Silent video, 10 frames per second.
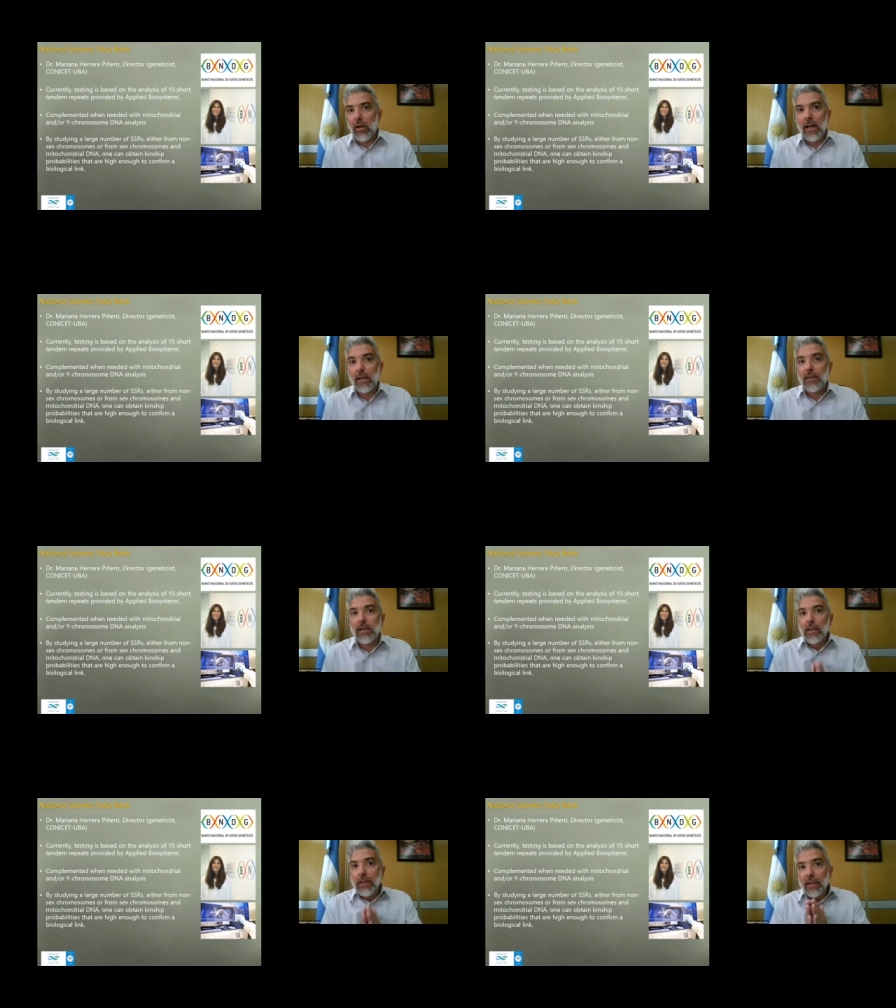or
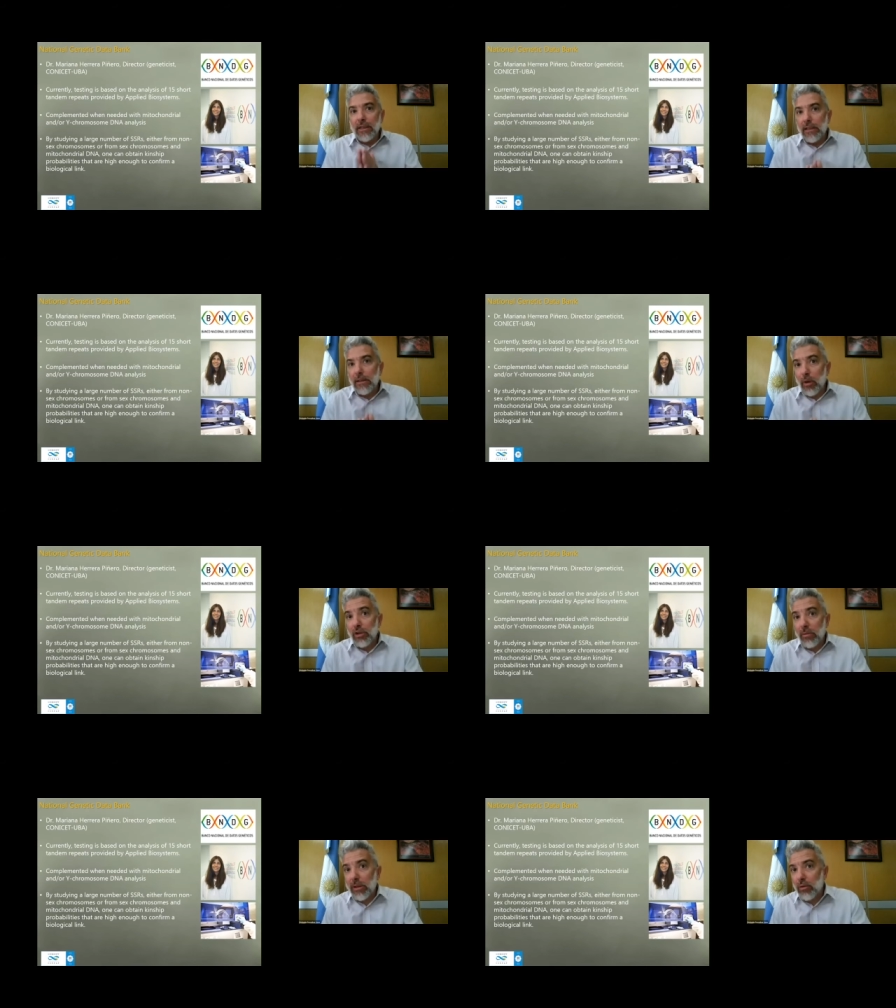uncles, it is
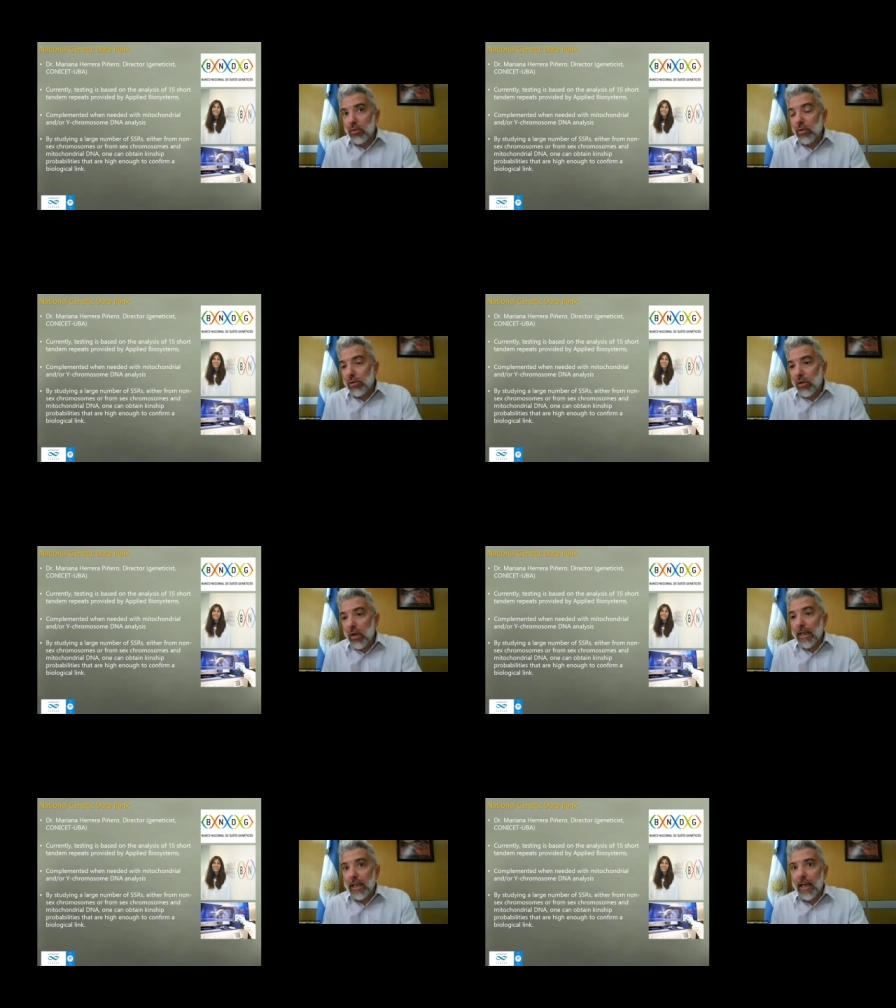possible to
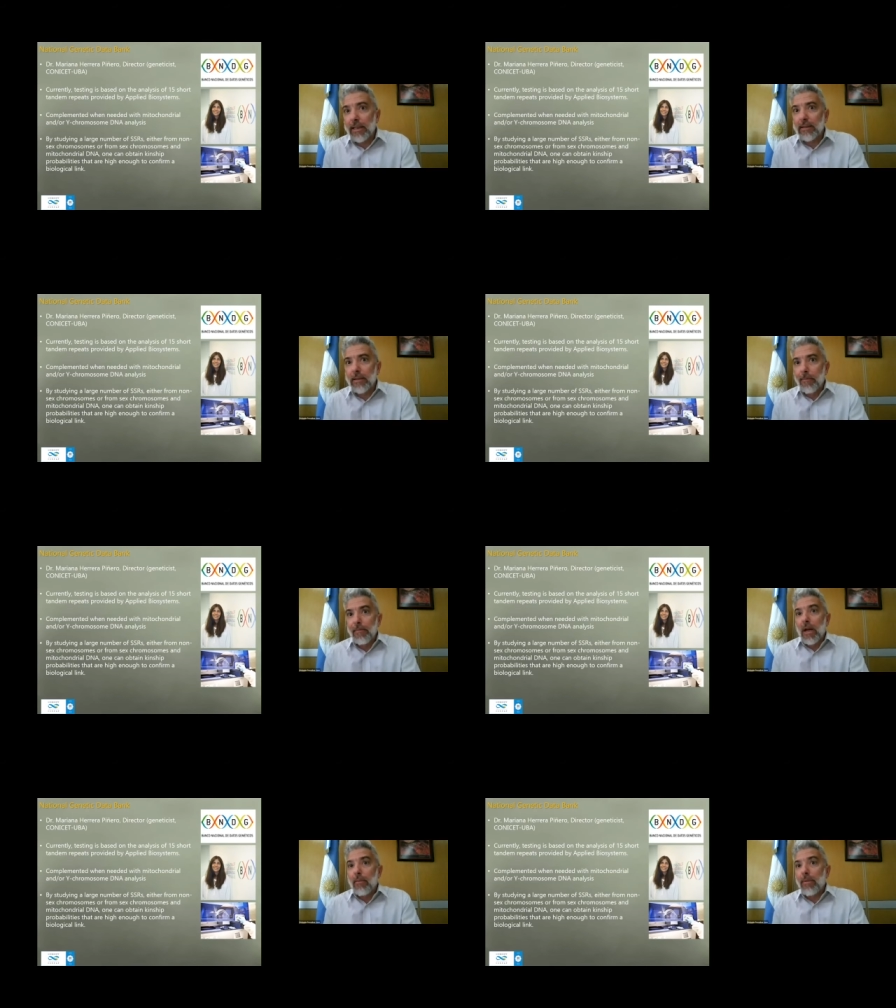also analyze
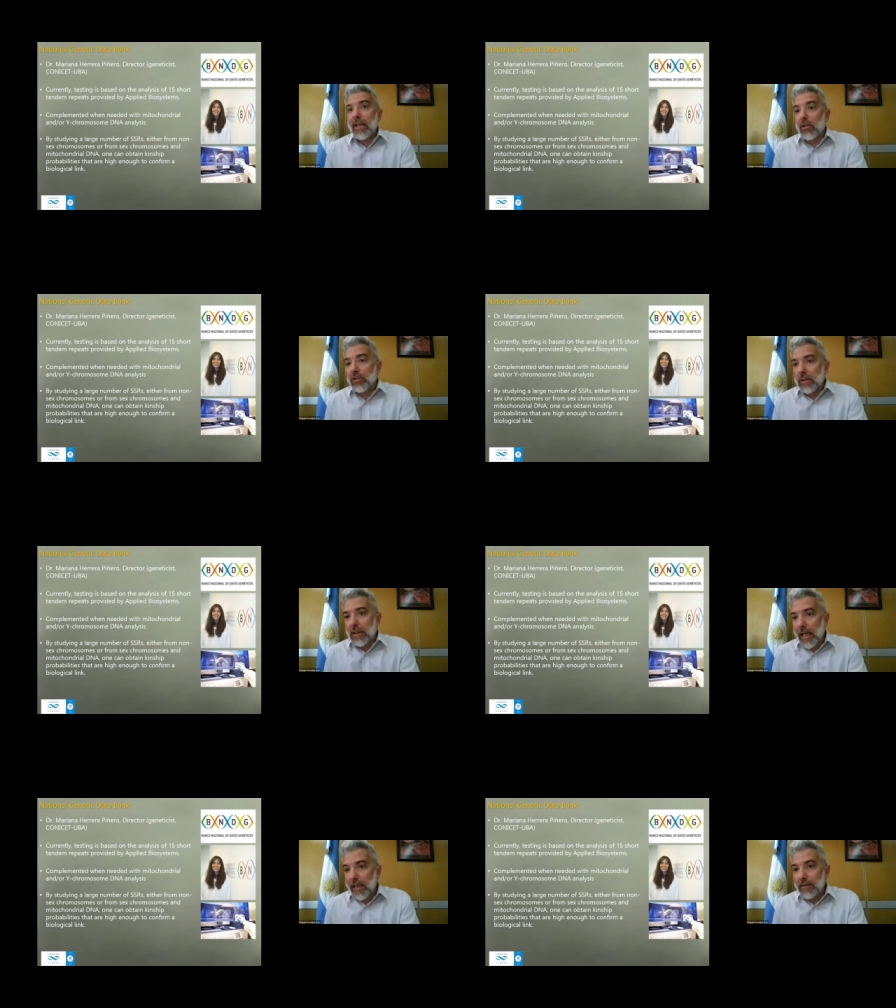
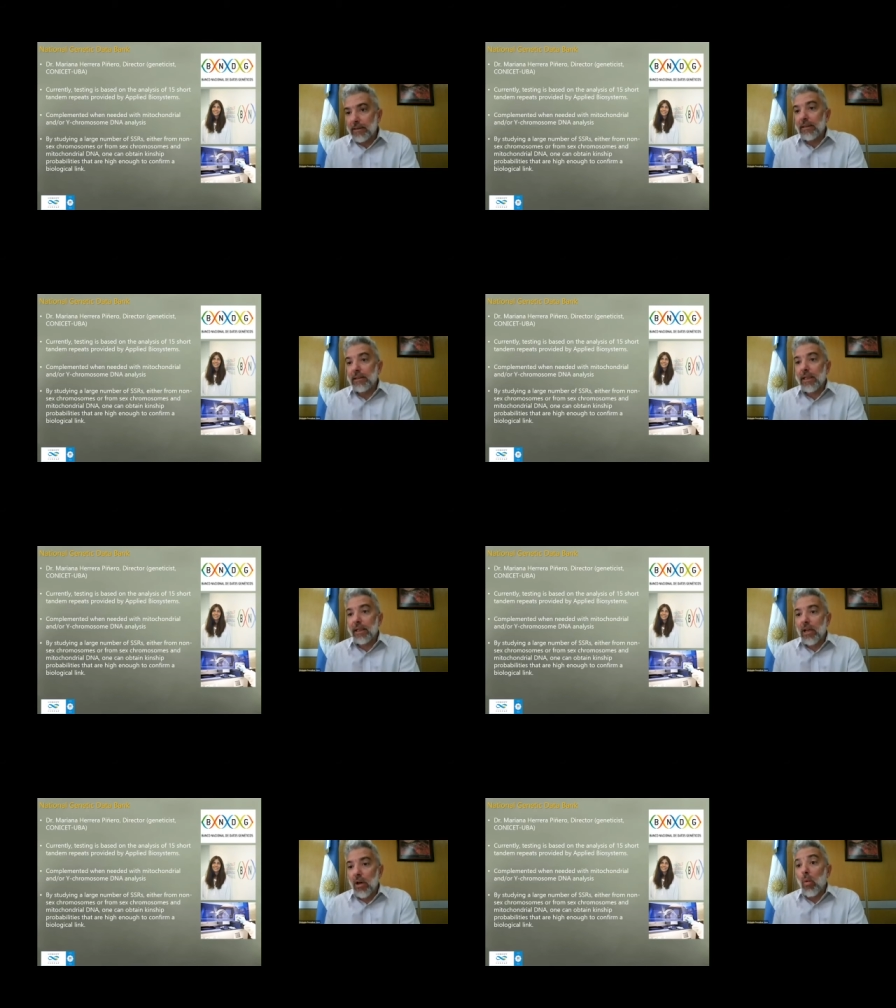microsatellites in
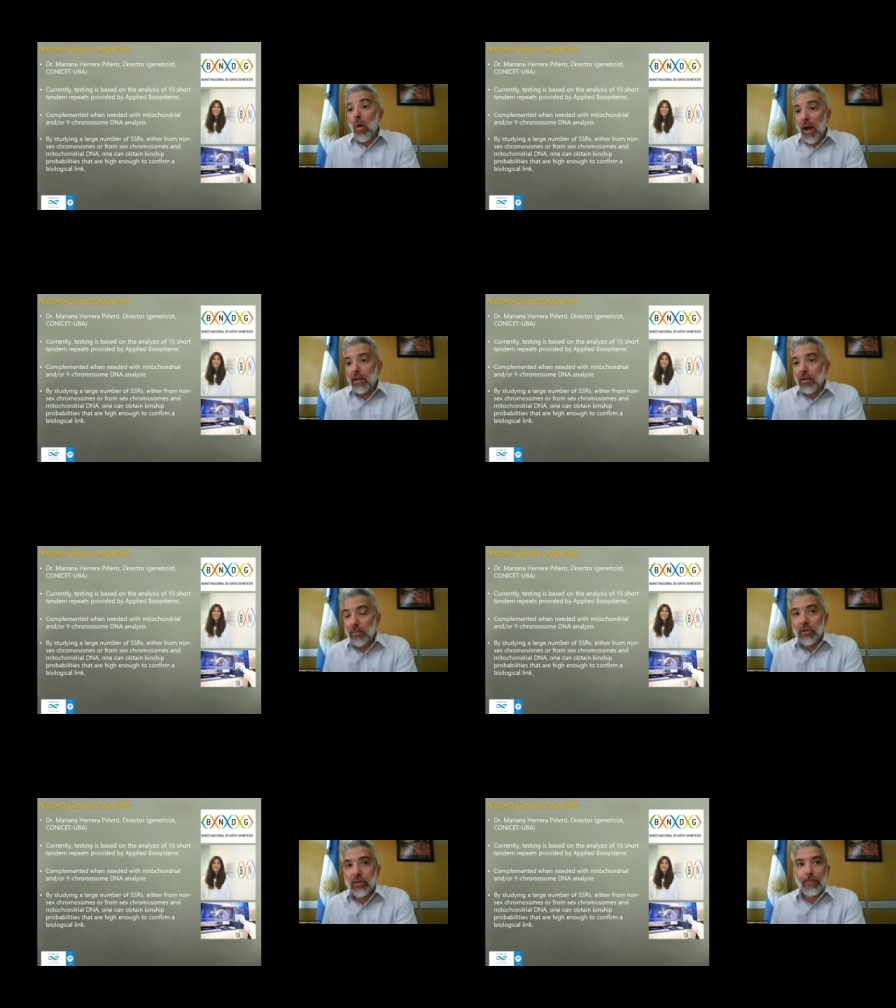the Y
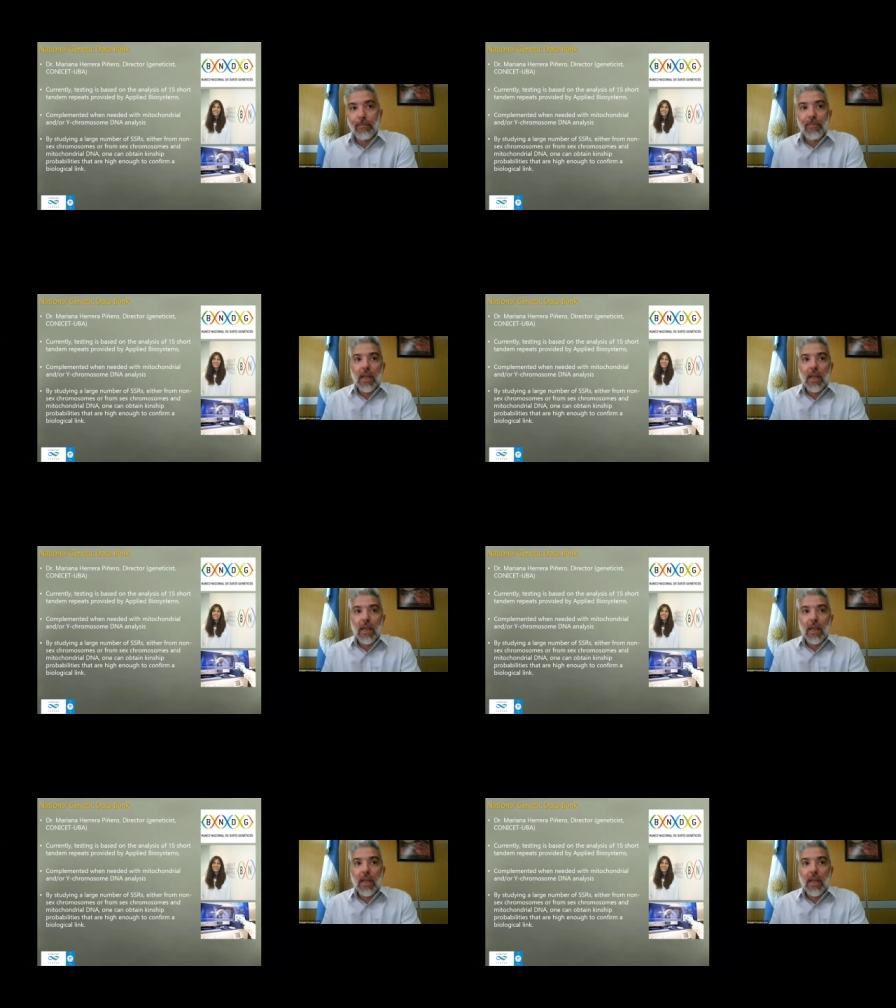chromosome.